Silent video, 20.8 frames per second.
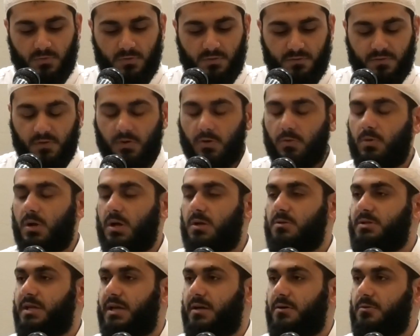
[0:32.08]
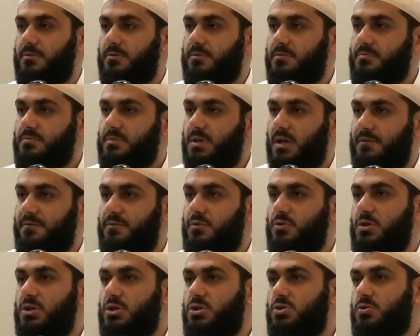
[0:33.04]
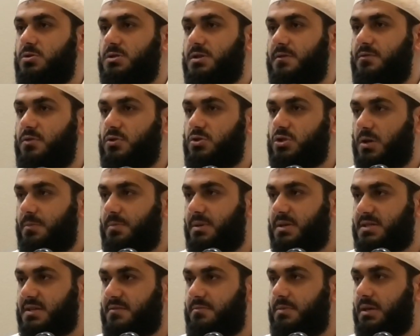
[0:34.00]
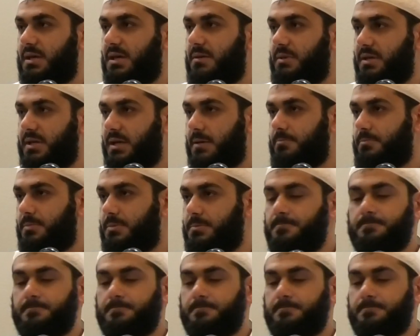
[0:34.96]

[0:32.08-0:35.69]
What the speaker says: for a while now, a few issues, a few topics have been coming up,